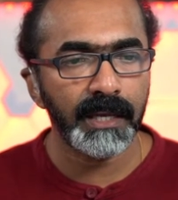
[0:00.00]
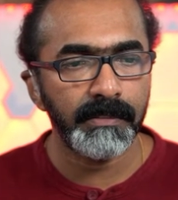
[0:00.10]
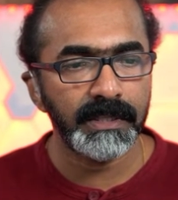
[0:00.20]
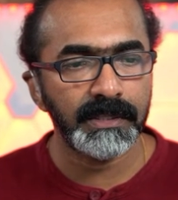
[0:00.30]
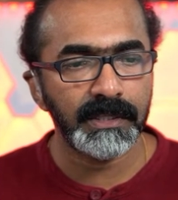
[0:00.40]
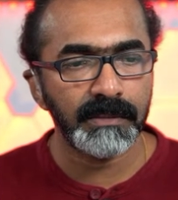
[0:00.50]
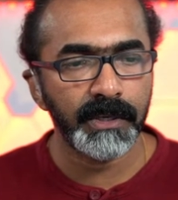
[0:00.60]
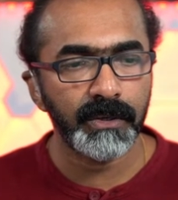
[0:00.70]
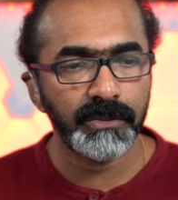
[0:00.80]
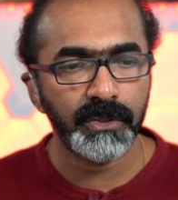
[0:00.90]
commented it
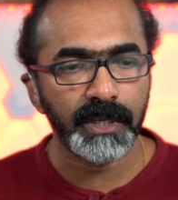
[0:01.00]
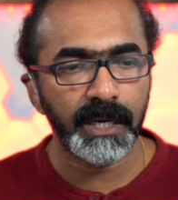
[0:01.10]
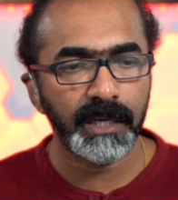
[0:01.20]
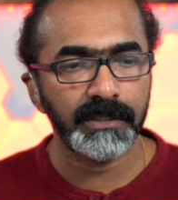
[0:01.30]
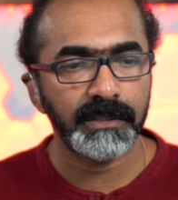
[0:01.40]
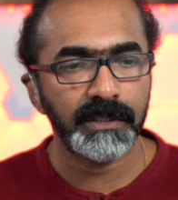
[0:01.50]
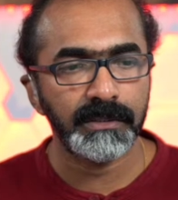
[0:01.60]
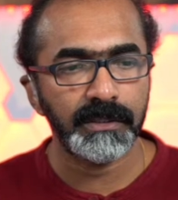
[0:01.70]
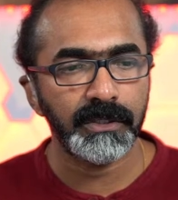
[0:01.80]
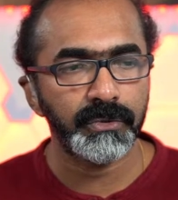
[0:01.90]
because KONNECTiN
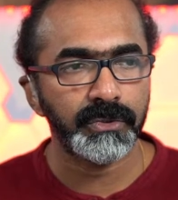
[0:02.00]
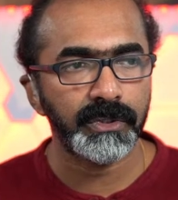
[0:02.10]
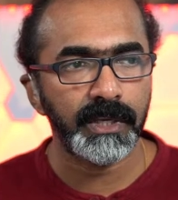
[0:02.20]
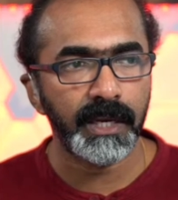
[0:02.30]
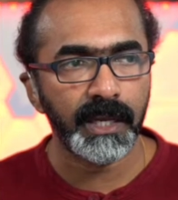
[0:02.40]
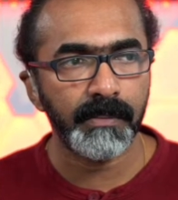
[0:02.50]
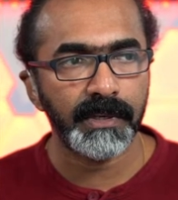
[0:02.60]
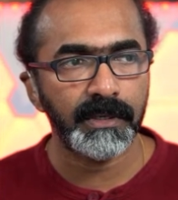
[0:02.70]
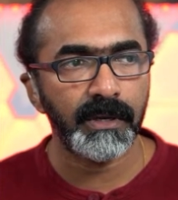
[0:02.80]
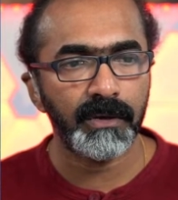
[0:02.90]
is the user that I
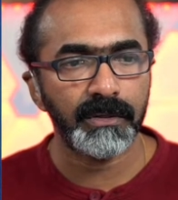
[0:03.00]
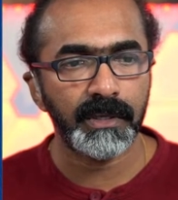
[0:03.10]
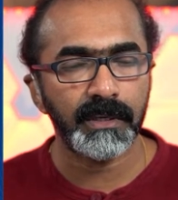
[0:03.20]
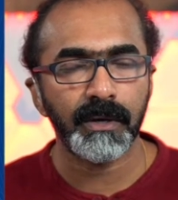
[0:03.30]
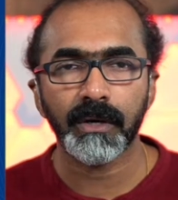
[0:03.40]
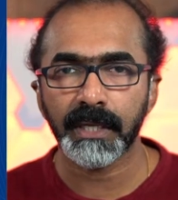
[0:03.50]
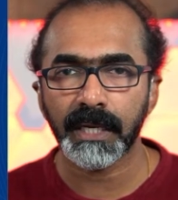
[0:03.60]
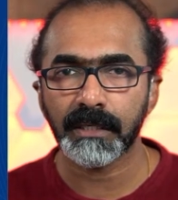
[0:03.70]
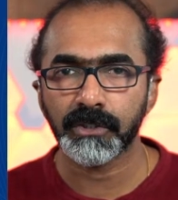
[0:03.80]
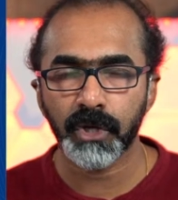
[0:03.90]
commented on
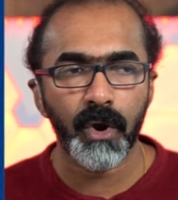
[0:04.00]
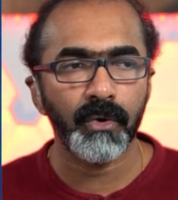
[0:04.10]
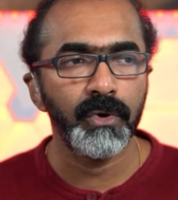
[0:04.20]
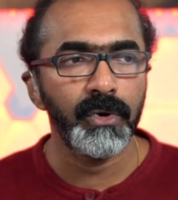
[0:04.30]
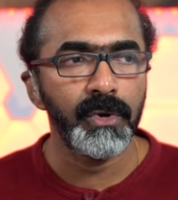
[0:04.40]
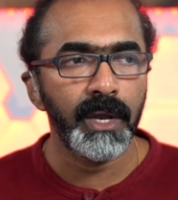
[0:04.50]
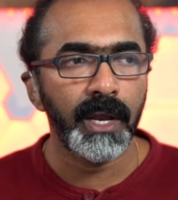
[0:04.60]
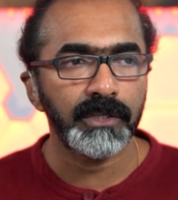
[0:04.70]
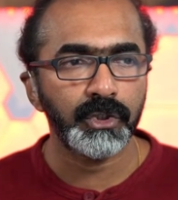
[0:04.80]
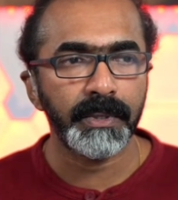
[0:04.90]
that show.
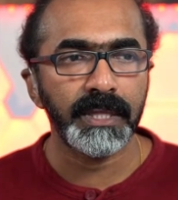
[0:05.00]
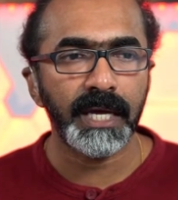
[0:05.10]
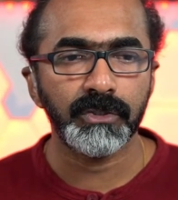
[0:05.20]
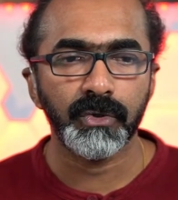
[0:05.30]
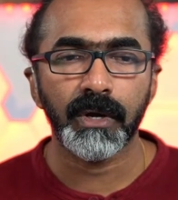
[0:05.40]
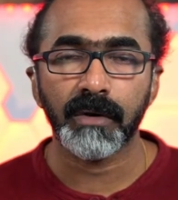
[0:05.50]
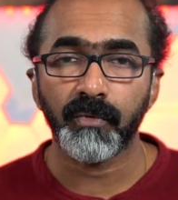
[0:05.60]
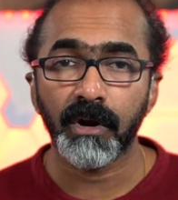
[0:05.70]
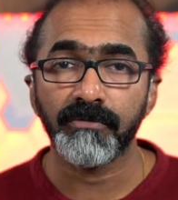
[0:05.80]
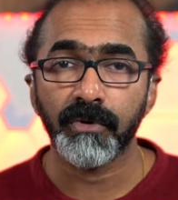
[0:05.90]
Assuming you are
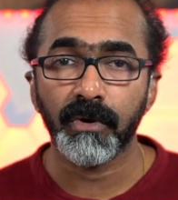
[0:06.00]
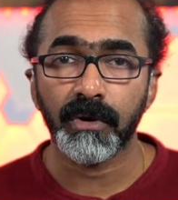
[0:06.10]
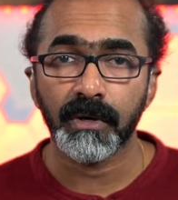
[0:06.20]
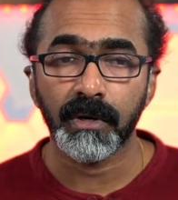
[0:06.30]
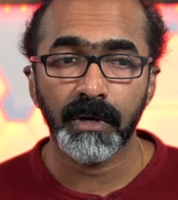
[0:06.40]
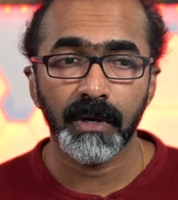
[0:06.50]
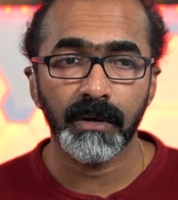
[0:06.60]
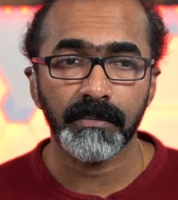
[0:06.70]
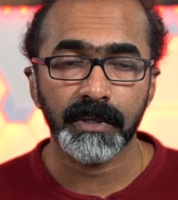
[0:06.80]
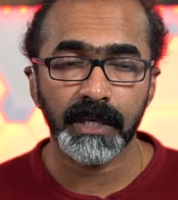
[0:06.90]
one of your
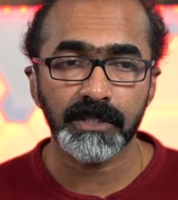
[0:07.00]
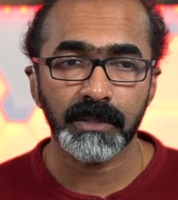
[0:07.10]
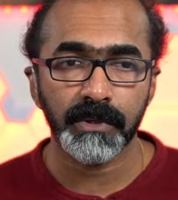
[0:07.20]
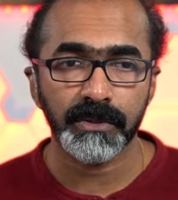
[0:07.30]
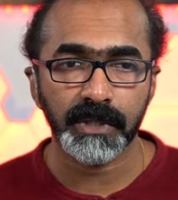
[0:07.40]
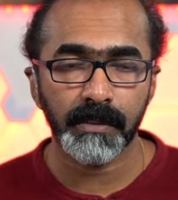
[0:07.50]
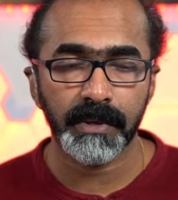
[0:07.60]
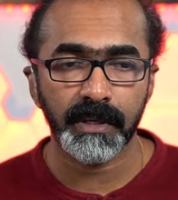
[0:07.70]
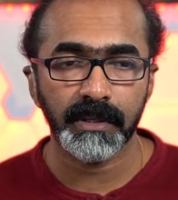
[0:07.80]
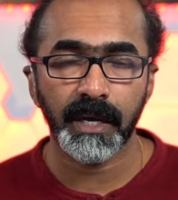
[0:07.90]
customers
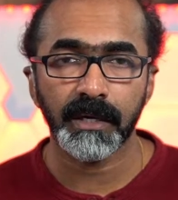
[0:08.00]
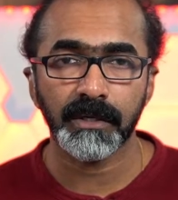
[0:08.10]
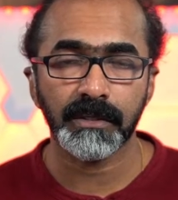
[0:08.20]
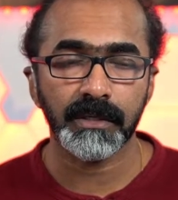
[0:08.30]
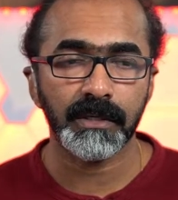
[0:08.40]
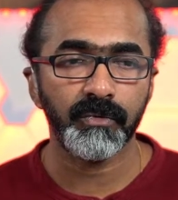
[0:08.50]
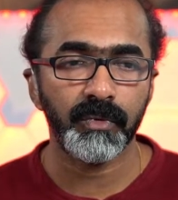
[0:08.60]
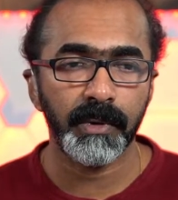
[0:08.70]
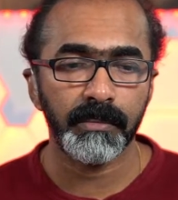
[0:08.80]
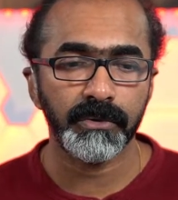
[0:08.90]
commented, and you
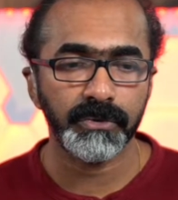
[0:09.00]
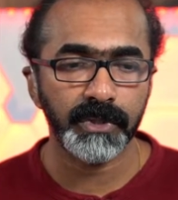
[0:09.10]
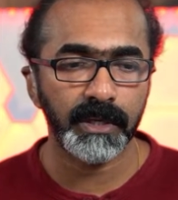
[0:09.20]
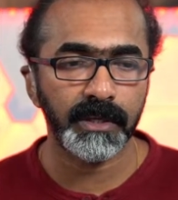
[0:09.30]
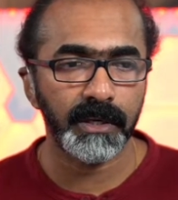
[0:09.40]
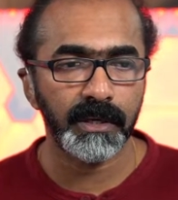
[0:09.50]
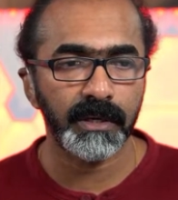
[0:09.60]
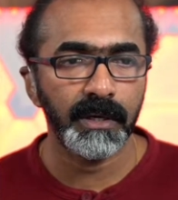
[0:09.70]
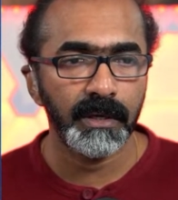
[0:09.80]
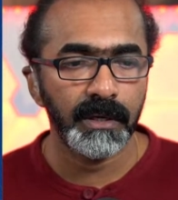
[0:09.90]
will be able to see it
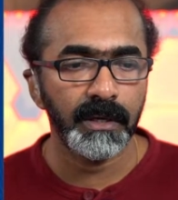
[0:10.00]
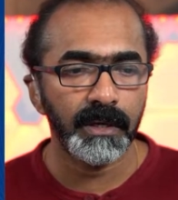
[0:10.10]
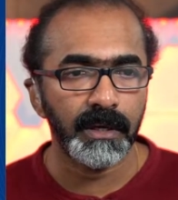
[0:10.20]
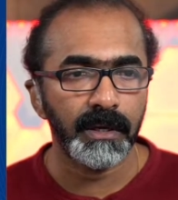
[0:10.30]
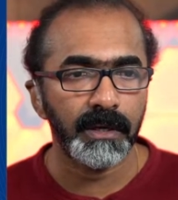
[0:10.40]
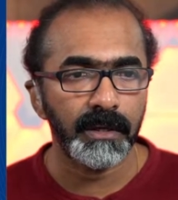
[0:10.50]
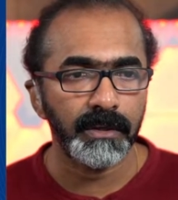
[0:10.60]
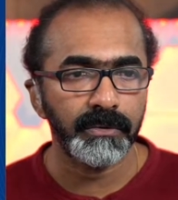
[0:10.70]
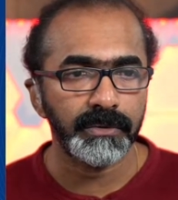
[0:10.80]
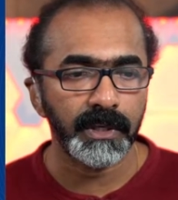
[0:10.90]
here
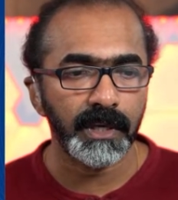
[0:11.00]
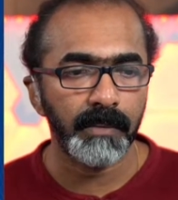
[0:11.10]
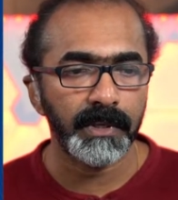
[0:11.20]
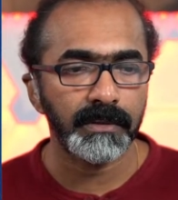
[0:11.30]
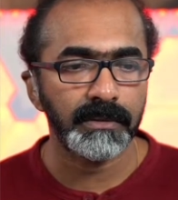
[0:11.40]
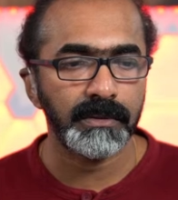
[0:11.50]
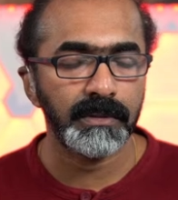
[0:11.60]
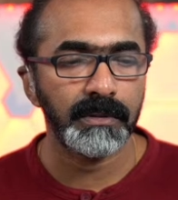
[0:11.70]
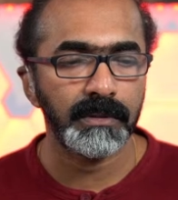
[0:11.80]
using comment.